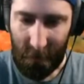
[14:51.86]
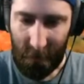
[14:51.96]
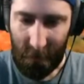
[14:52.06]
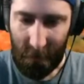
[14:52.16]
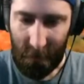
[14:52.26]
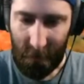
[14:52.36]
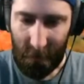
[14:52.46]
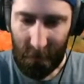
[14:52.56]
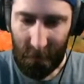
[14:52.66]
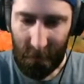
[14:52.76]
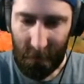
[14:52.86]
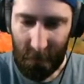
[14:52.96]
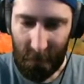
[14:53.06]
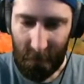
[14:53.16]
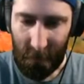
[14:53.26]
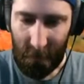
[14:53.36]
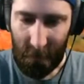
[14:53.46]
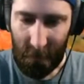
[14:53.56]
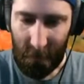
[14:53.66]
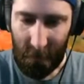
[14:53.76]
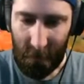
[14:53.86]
Nothing is said.